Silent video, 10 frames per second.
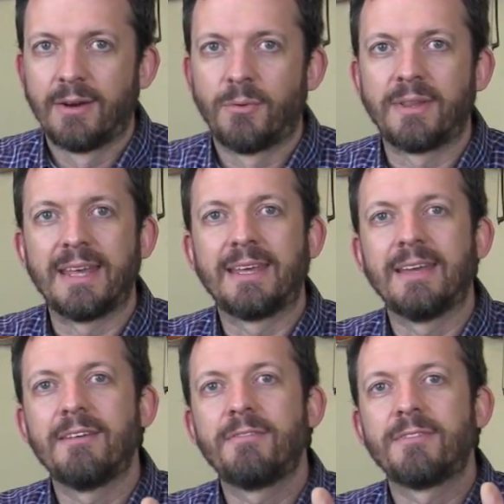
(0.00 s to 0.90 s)
When they
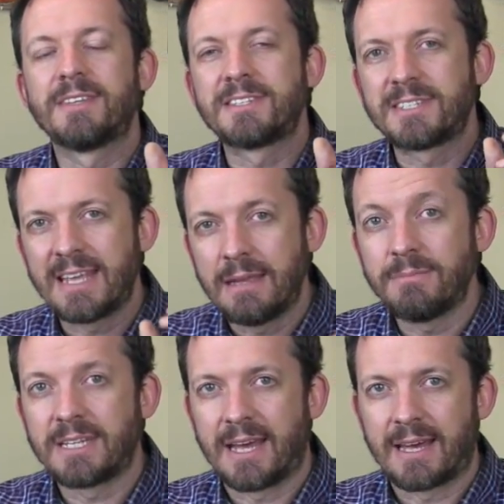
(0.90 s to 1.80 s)
give the
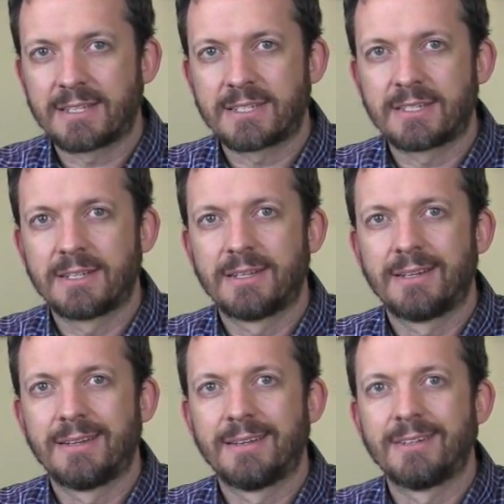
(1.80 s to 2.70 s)
same test
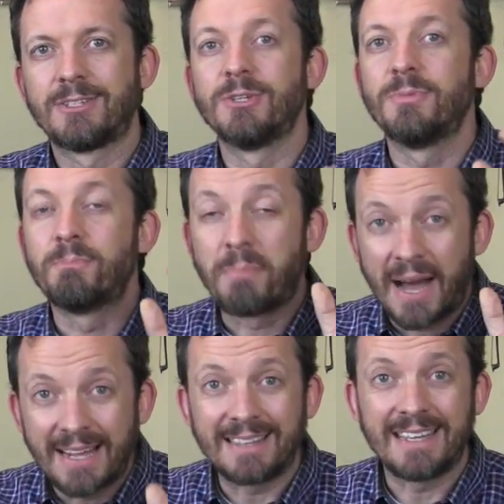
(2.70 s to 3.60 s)
to
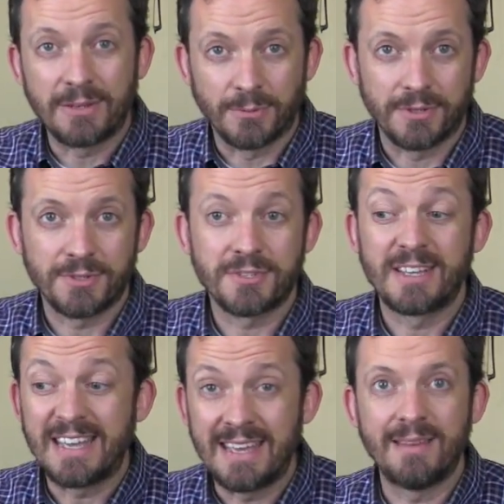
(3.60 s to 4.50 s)
bilinguals,
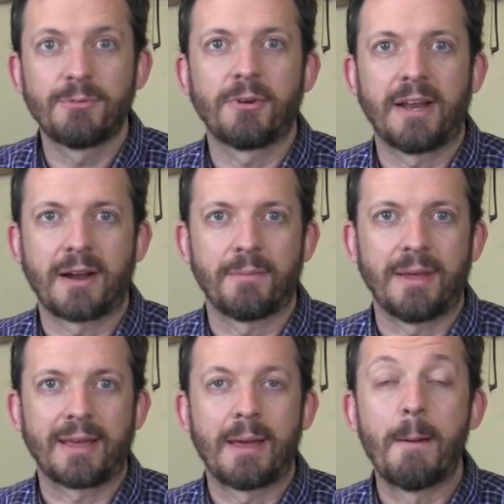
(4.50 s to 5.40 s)
Hebrew and
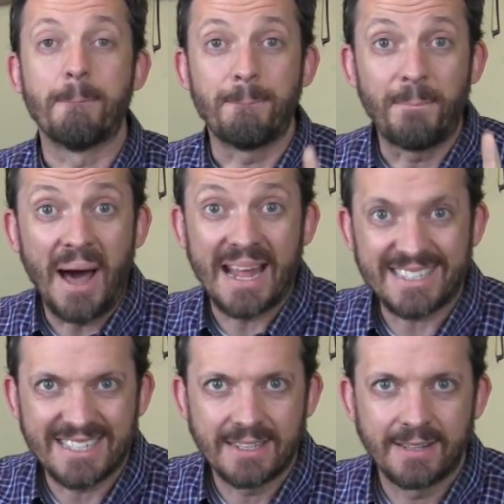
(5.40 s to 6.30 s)
Arabic,
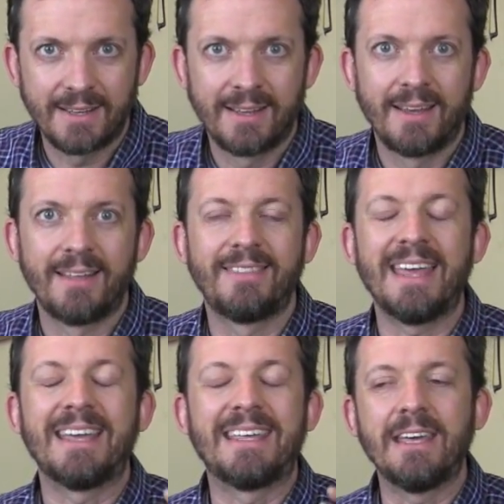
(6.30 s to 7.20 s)
but
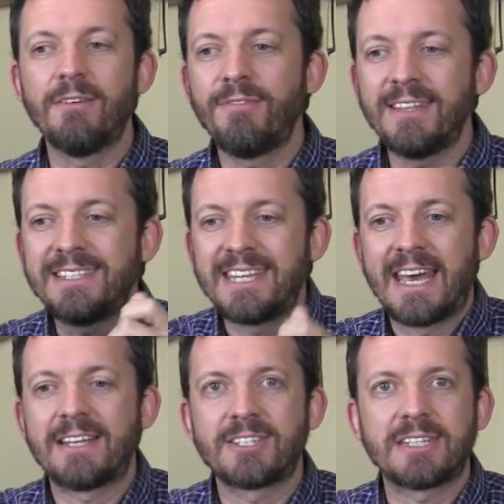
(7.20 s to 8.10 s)
they give the
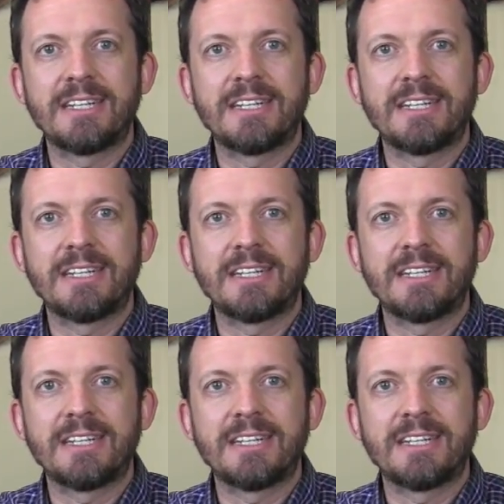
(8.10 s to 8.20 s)
test